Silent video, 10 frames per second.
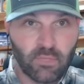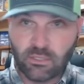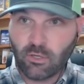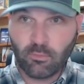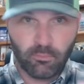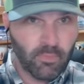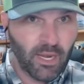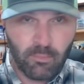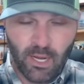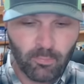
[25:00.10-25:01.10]
this on
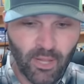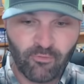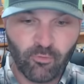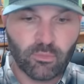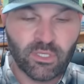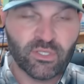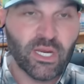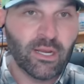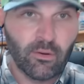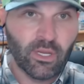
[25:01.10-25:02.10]
many platforms, I'll
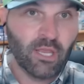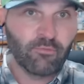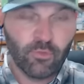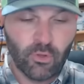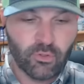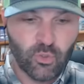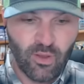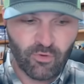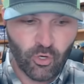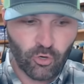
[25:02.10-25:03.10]
say it here again for those who
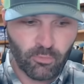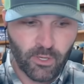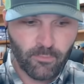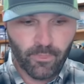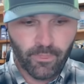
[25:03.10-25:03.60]
haven't heard me.